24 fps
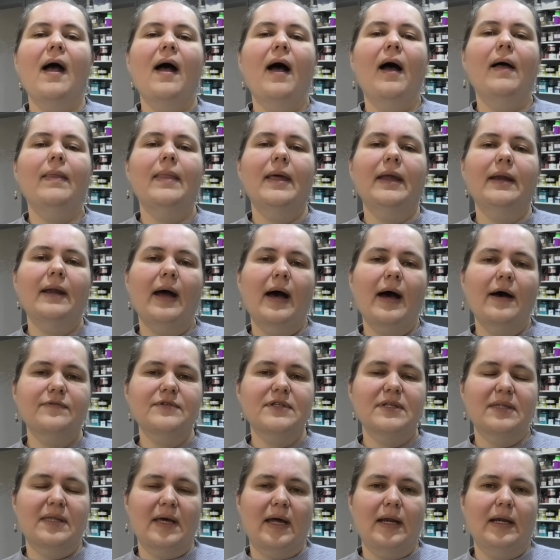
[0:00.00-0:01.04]
and then
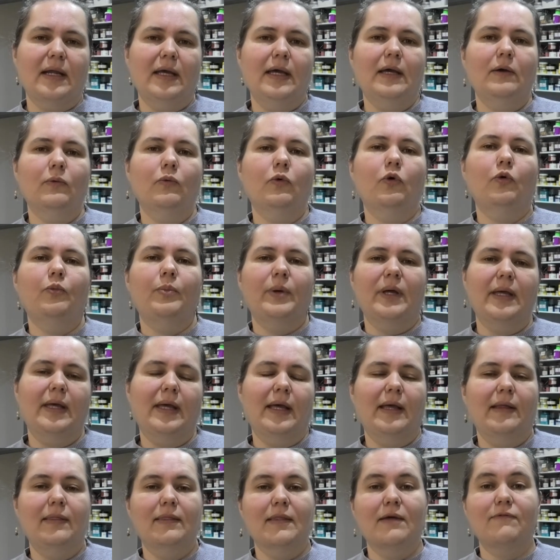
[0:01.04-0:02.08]
after that it will
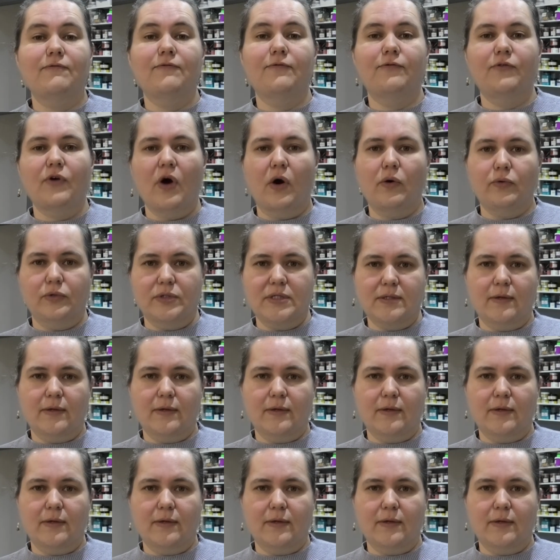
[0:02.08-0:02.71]
be in the vault.